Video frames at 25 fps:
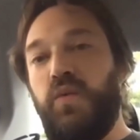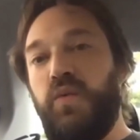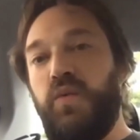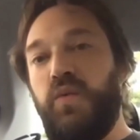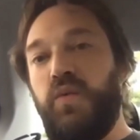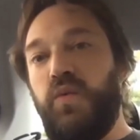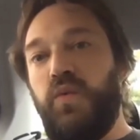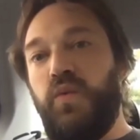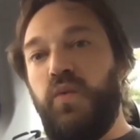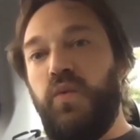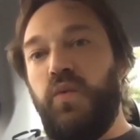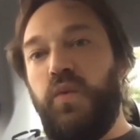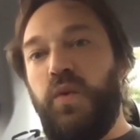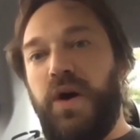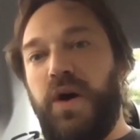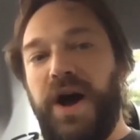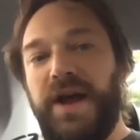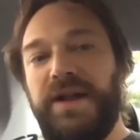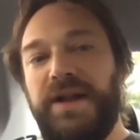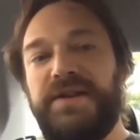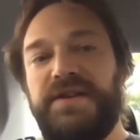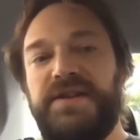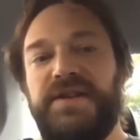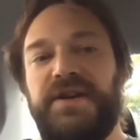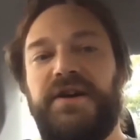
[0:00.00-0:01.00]

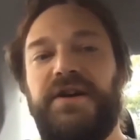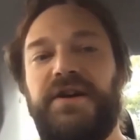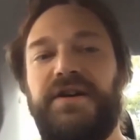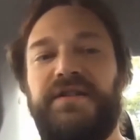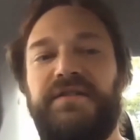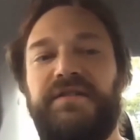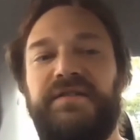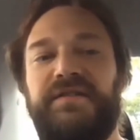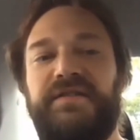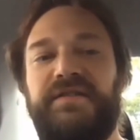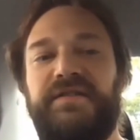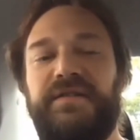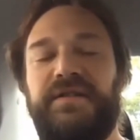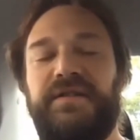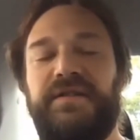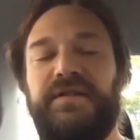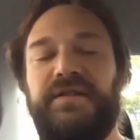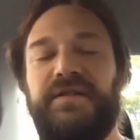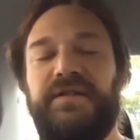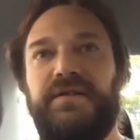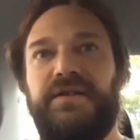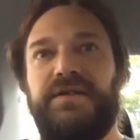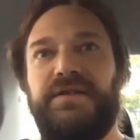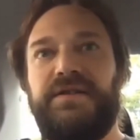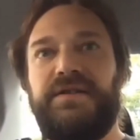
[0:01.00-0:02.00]
What does
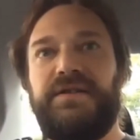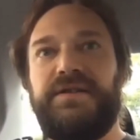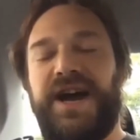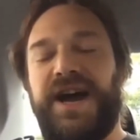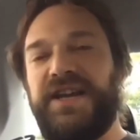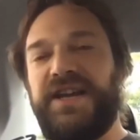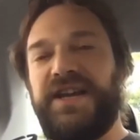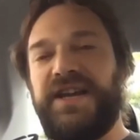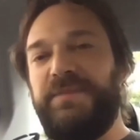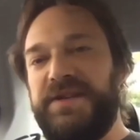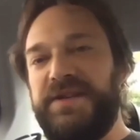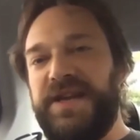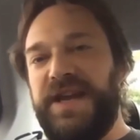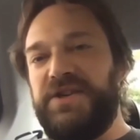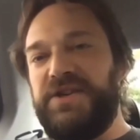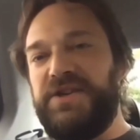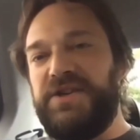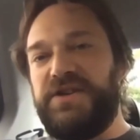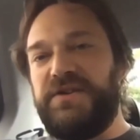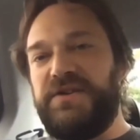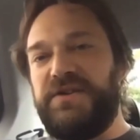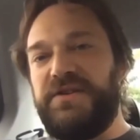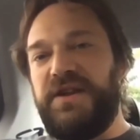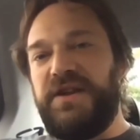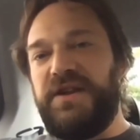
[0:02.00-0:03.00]

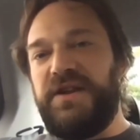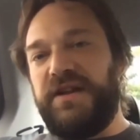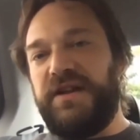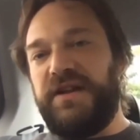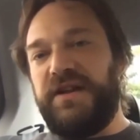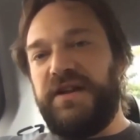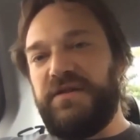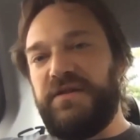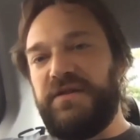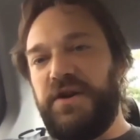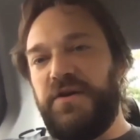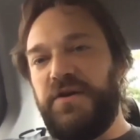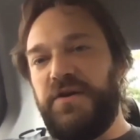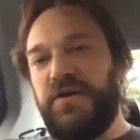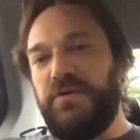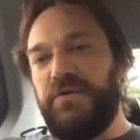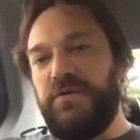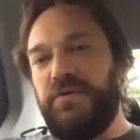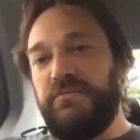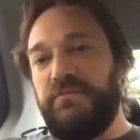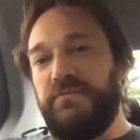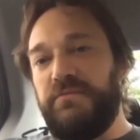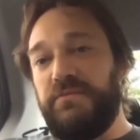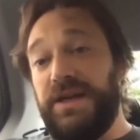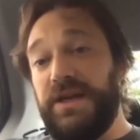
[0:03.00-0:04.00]
documentation as
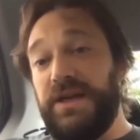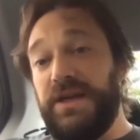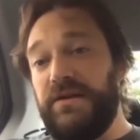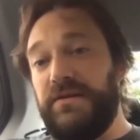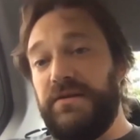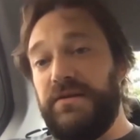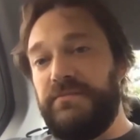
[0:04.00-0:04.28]
code mean?